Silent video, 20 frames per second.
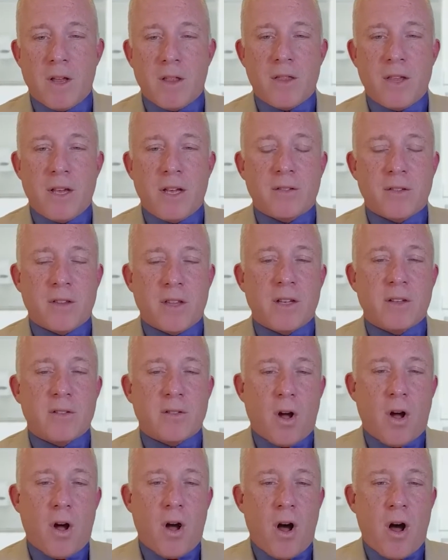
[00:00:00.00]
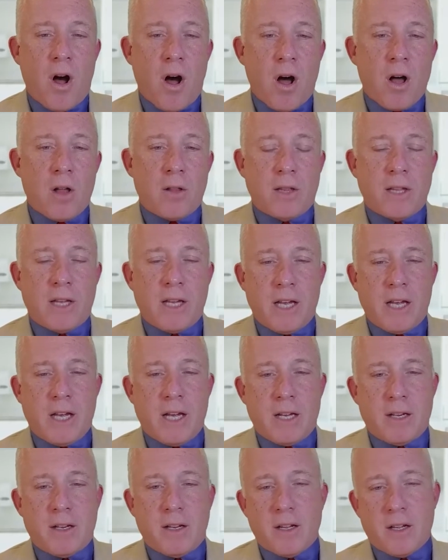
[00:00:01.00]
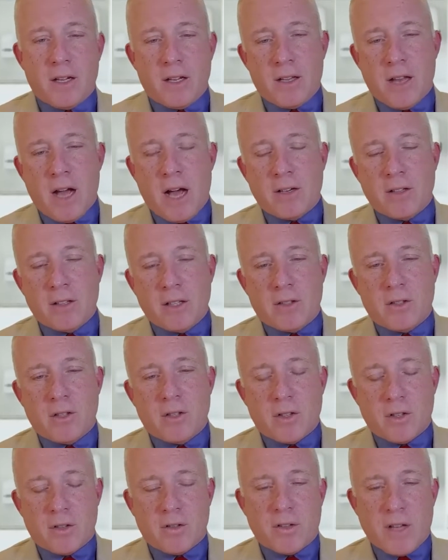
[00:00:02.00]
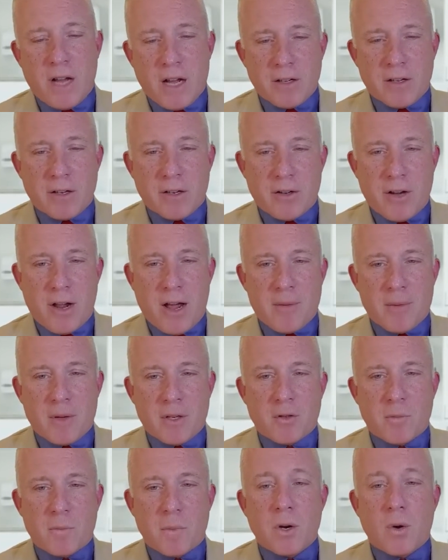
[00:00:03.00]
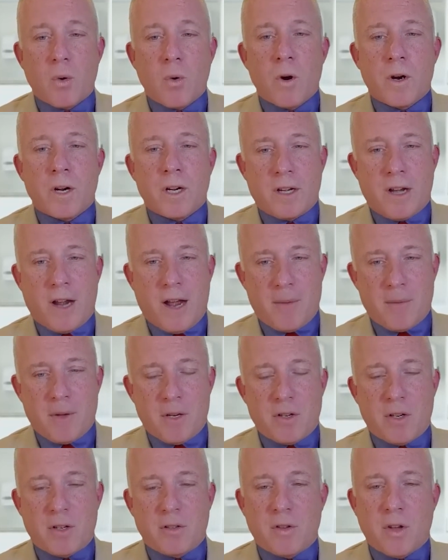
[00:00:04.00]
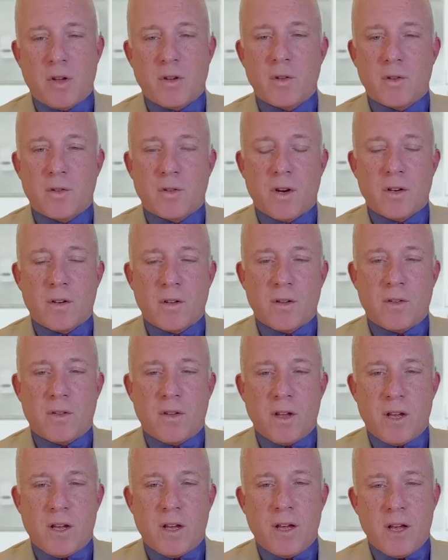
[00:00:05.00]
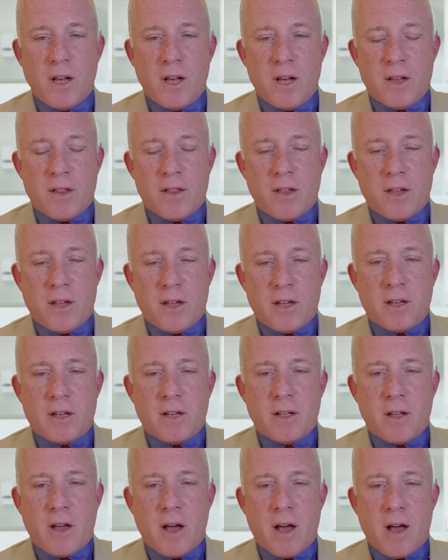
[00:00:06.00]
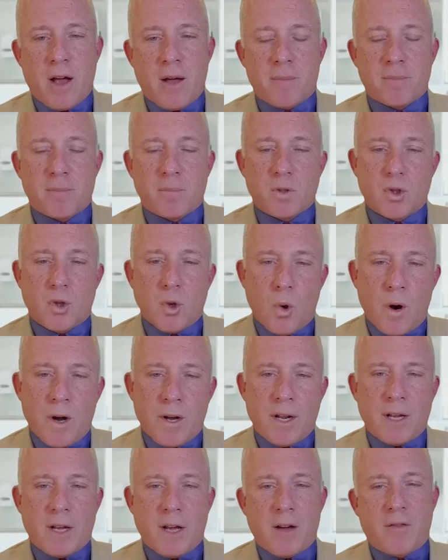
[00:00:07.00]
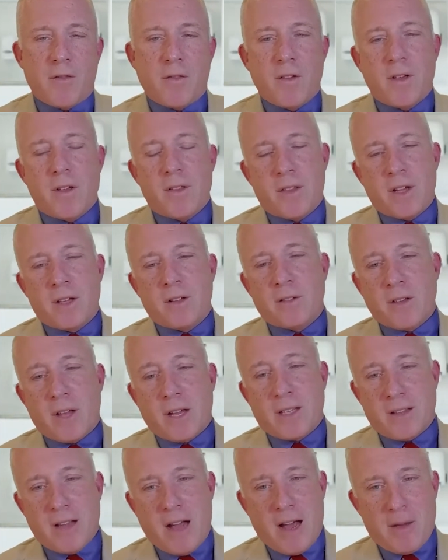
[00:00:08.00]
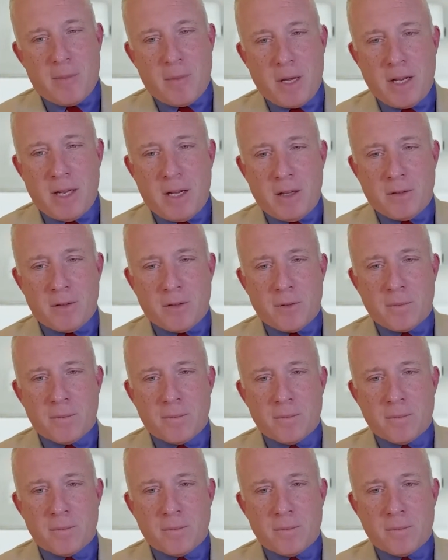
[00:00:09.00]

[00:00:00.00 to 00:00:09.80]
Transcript: These things all lead not only to just cellular damage, but organ damage. And so you start to see the um, joining of things like diabetes,